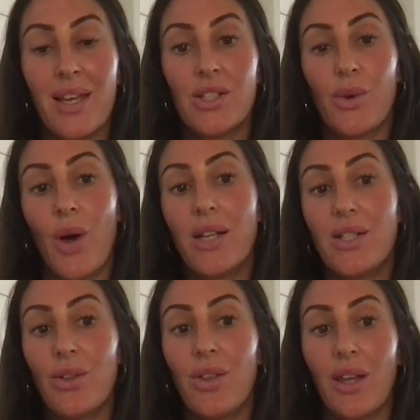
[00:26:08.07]
So I
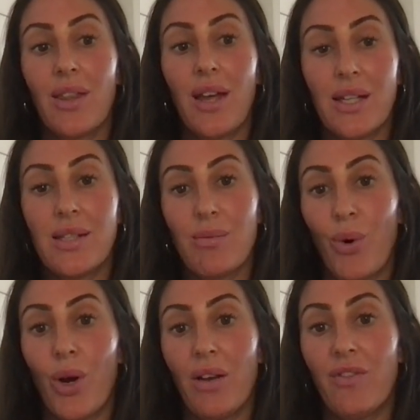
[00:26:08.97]
do think that it's
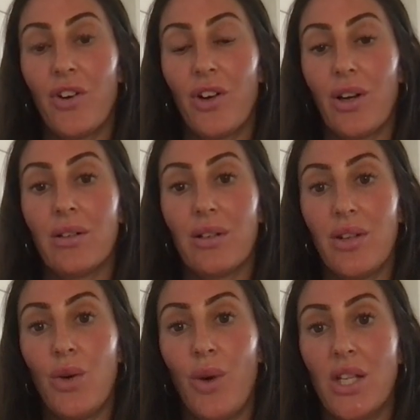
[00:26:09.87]
important for
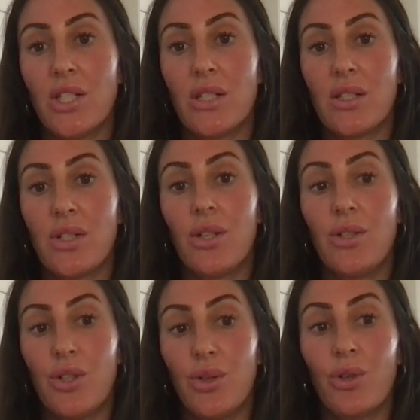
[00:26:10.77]
new agents to
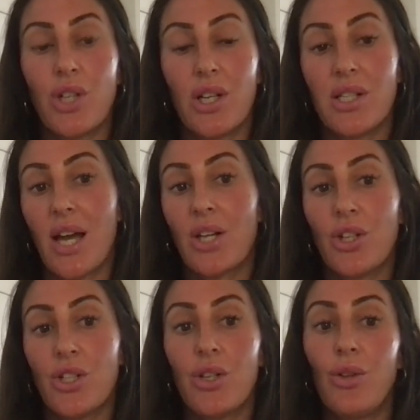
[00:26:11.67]
do a
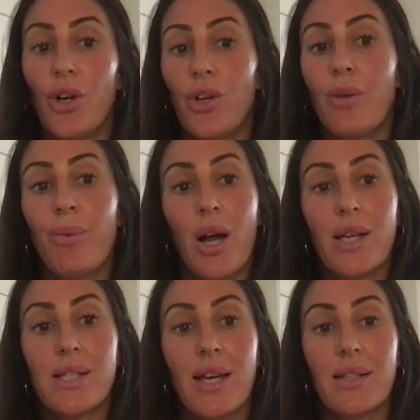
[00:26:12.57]
transaction or two, learn the
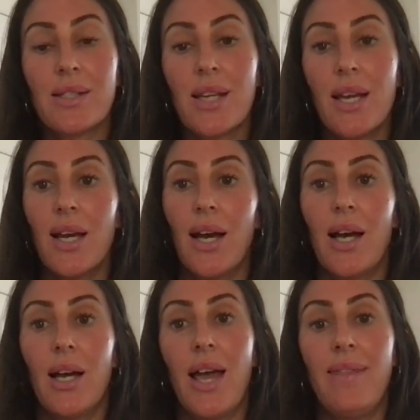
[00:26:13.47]
process,
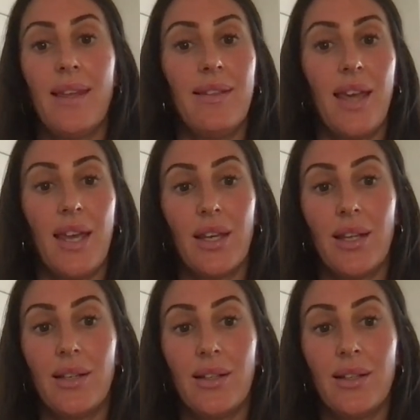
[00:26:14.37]
and then they
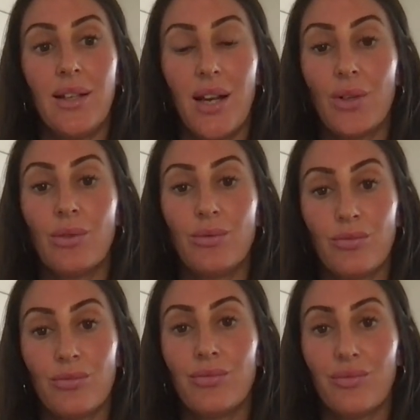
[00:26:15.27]
can,
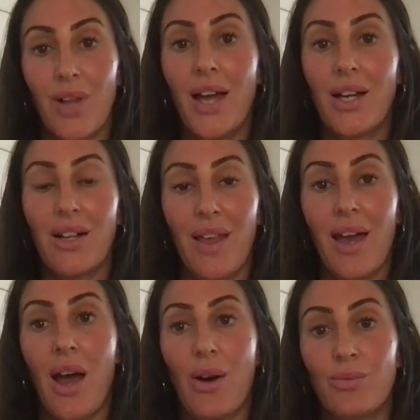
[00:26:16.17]
hire
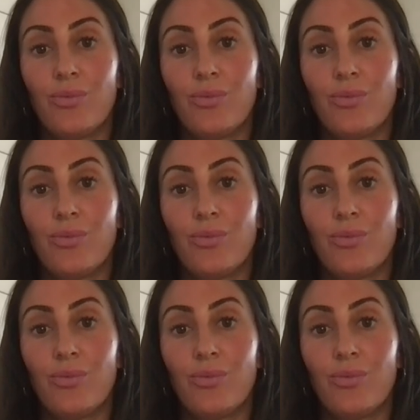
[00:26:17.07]
that out.